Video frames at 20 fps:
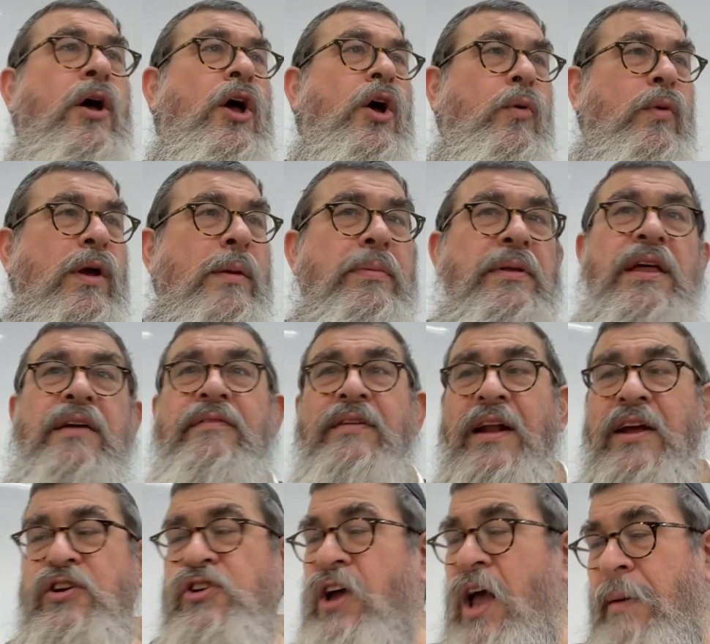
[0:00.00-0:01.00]
where you believe in
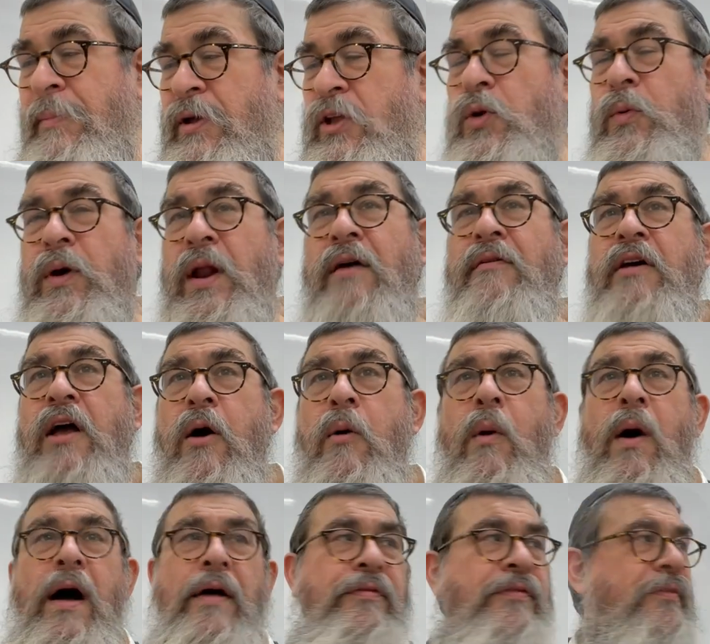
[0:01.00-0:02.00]
Hashem, you do whatever you
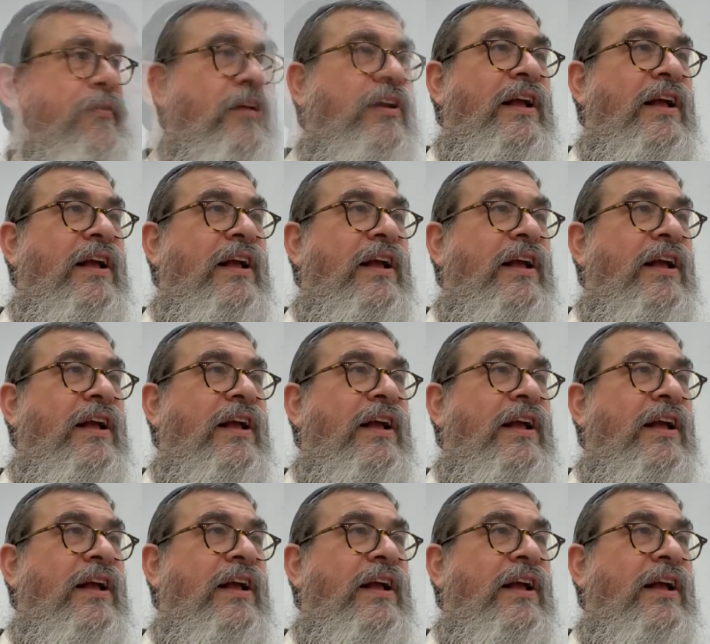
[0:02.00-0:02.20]
want?